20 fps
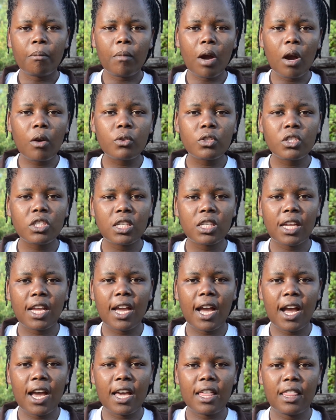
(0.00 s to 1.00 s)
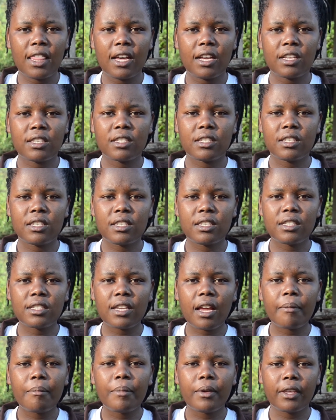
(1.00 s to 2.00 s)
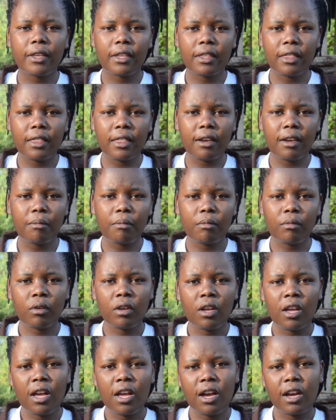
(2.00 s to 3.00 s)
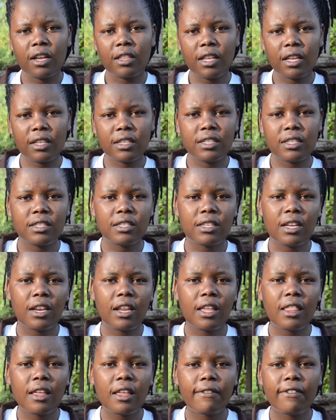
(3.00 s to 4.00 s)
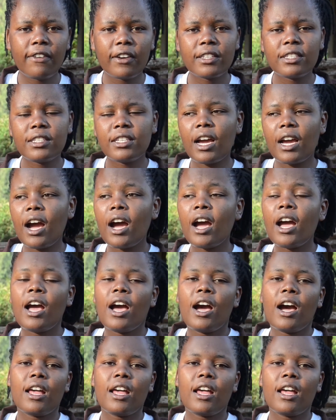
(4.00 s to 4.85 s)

mounting others, disturbing them. That is another factor.